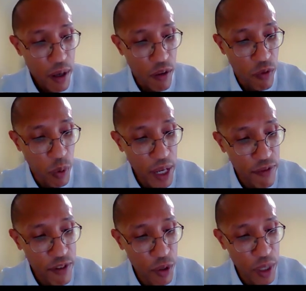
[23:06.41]
If we
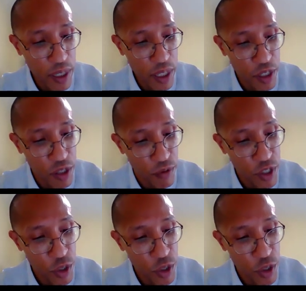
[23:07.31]
have two conditions of